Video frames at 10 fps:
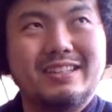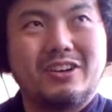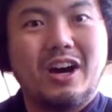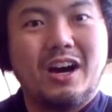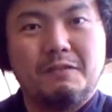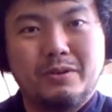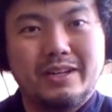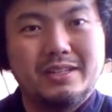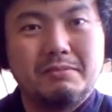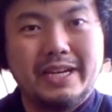look
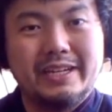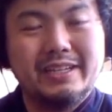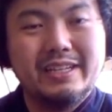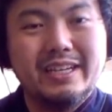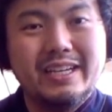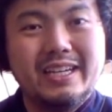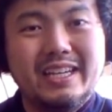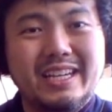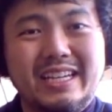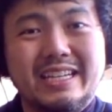off-putting to me.
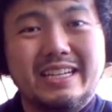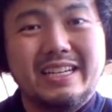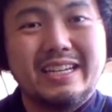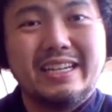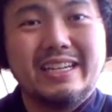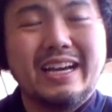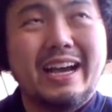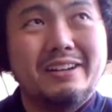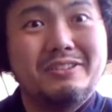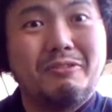
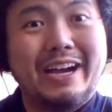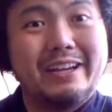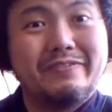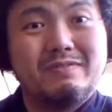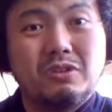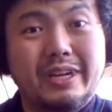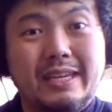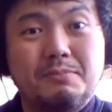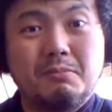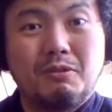I don't know why Toei
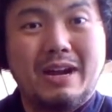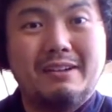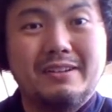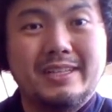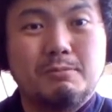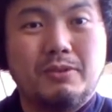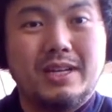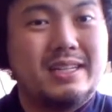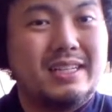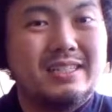keeps him around at this
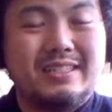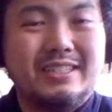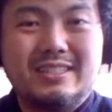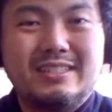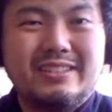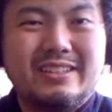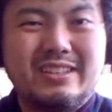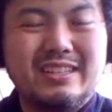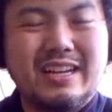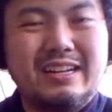point. He's just
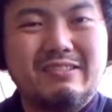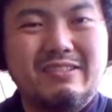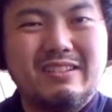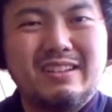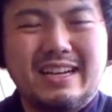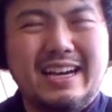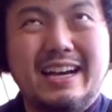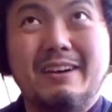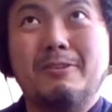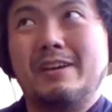not
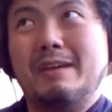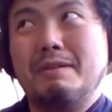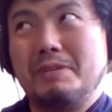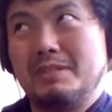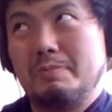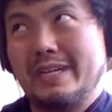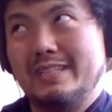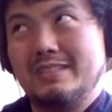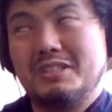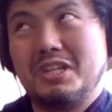okay. Maybe it's because
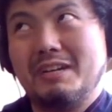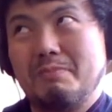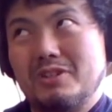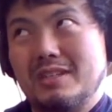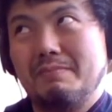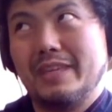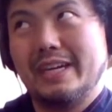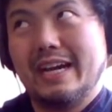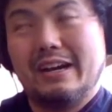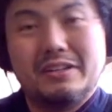he's cheap or
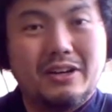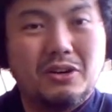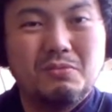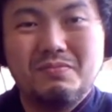something. I don't know.